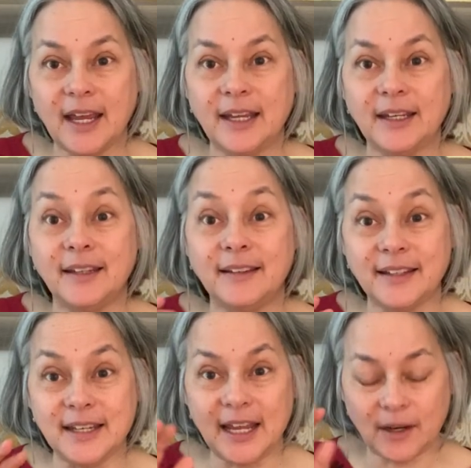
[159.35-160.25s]
and
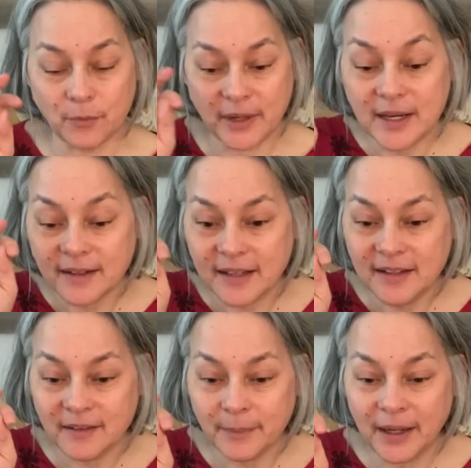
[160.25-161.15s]
Cindy had written
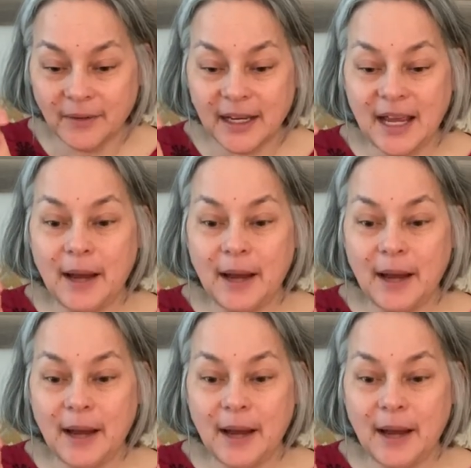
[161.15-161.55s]
things about,